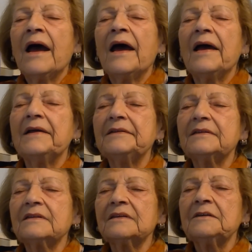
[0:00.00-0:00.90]

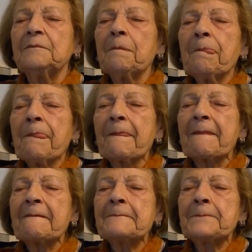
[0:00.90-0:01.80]
And
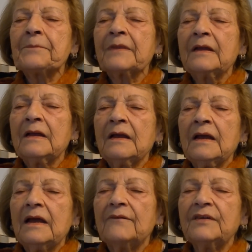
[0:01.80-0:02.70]

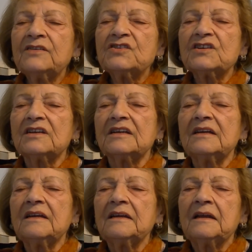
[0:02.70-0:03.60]

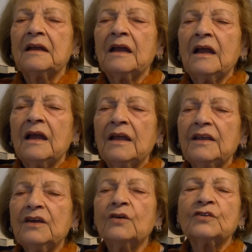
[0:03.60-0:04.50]
eventually
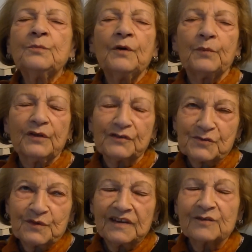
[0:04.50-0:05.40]
he got more,
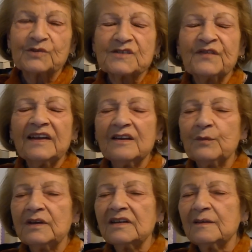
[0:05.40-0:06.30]
because it was funny
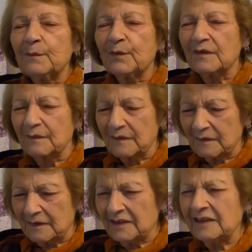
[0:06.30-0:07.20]
when
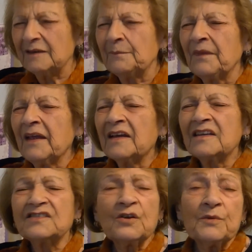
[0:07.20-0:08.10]
he
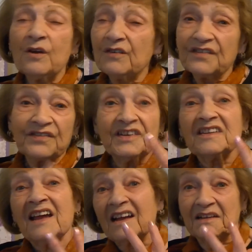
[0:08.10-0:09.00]
saw me only three
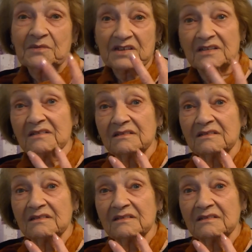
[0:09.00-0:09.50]
times.